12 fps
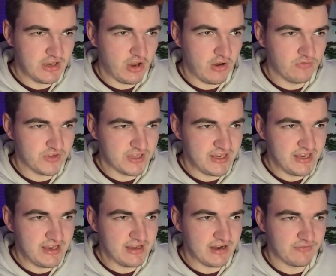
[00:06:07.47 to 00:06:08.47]
Hopefully he
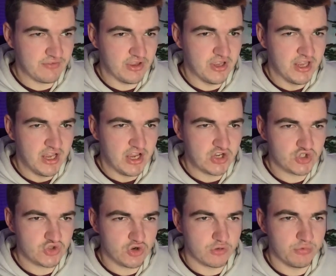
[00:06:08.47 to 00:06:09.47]
can have a
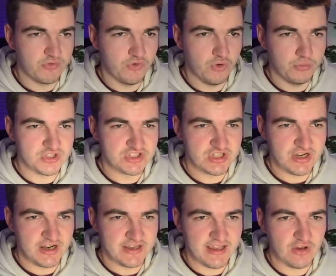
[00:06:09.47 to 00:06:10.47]
strong performance
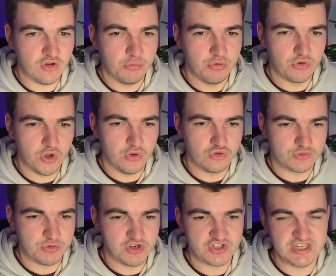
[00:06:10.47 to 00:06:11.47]
tonight, get a couple of goals,
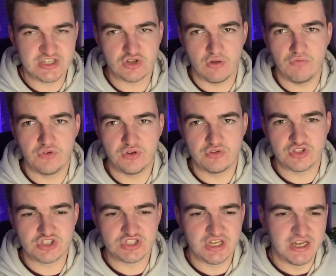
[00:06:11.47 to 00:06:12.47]
because his
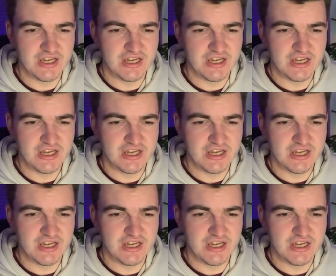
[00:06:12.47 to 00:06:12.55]
confidence